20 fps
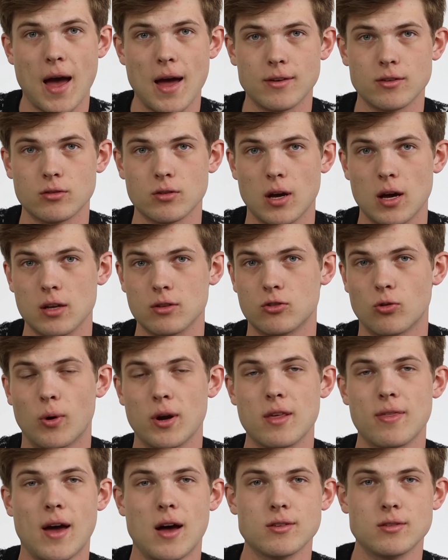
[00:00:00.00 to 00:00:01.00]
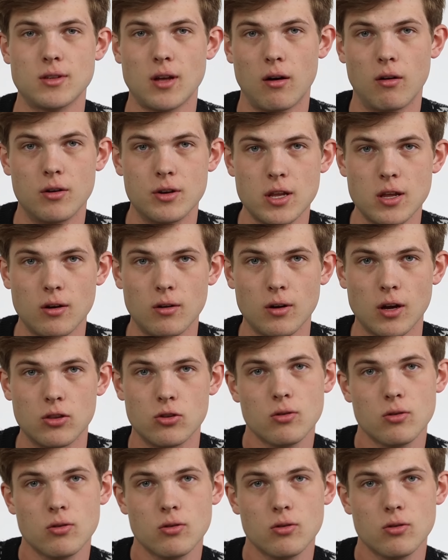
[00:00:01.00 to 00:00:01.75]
that uh, $20,000 deal,